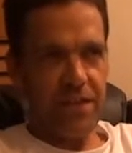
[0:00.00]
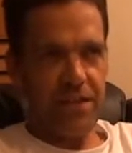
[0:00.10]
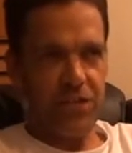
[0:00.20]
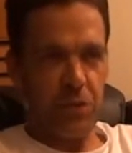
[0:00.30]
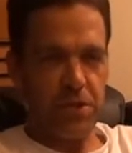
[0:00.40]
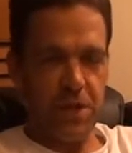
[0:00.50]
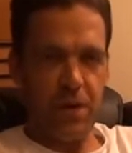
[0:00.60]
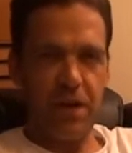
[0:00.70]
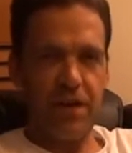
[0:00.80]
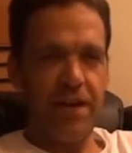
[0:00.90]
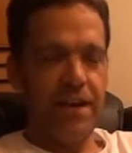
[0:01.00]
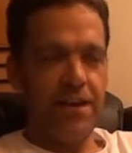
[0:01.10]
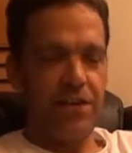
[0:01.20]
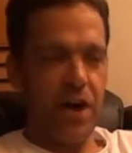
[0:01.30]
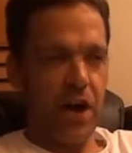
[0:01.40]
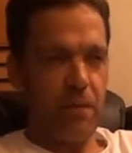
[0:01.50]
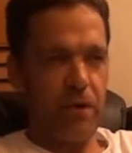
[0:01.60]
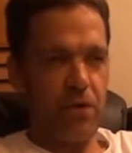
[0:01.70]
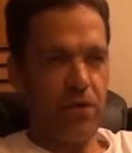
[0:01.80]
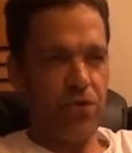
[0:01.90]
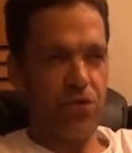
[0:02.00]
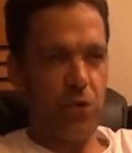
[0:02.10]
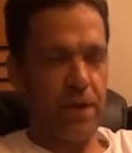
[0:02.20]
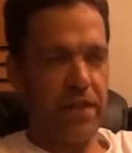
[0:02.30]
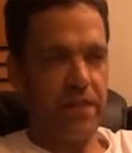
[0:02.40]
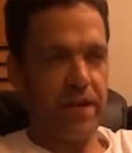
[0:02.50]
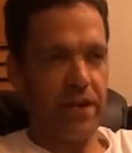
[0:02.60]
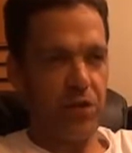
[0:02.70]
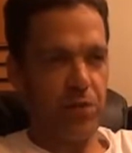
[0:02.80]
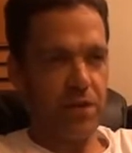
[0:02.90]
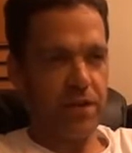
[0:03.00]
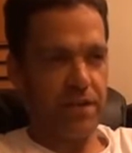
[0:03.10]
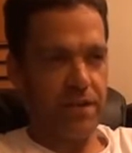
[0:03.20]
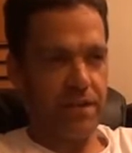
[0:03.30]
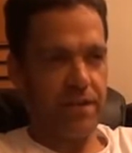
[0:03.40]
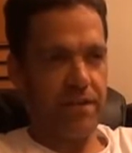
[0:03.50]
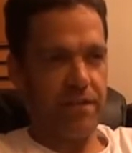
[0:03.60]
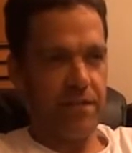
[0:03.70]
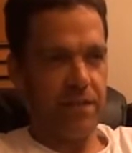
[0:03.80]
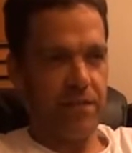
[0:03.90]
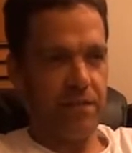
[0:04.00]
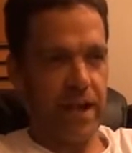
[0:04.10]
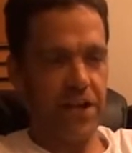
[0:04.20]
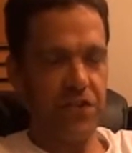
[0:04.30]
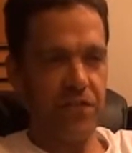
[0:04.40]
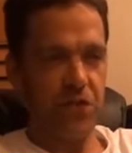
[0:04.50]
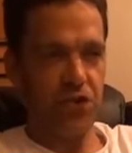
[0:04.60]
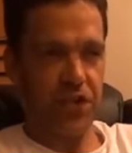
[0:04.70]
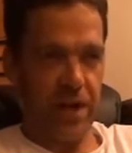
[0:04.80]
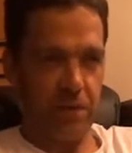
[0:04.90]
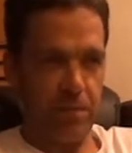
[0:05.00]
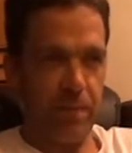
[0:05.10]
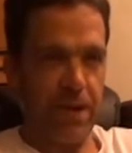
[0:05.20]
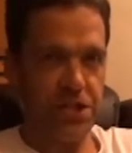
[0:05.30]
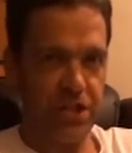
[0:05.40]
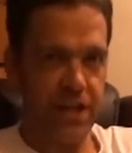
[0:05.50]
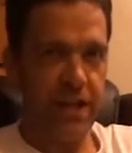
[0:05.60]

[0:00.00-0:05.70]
so much I want to talk about, so many things, but I guess the first thing I want to mention